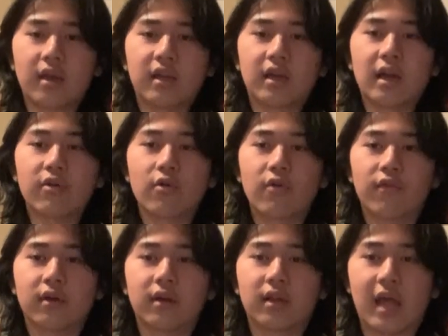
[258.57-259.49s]
And then I'll go
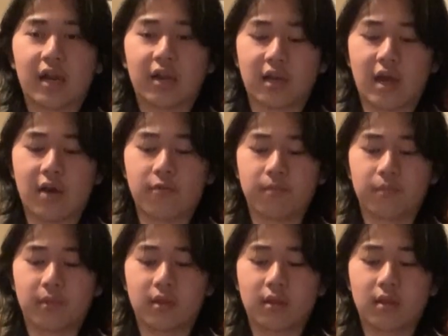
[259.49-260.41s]
over the data now.
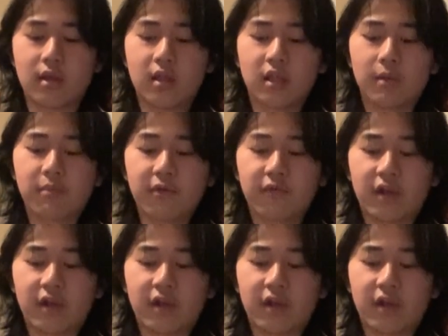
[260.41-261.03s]
The